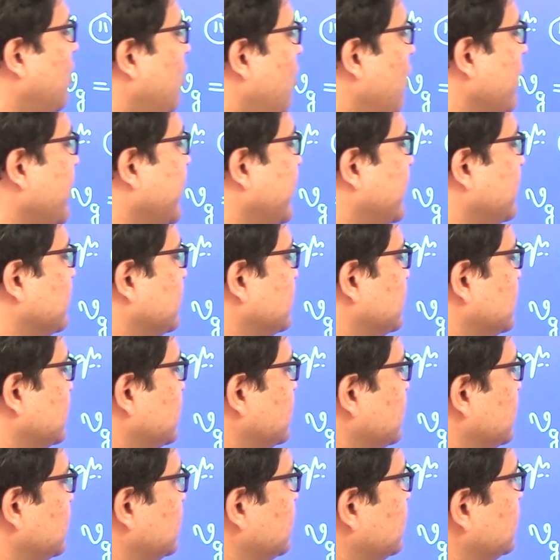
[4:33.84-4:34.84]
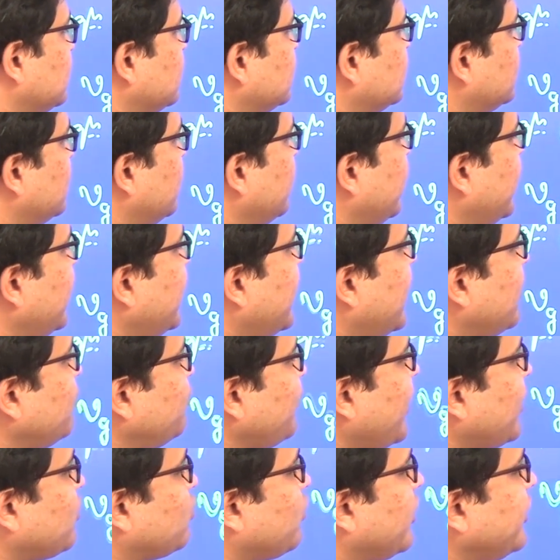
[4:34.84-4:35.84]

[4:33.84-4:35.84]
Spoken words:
Okay, so here we are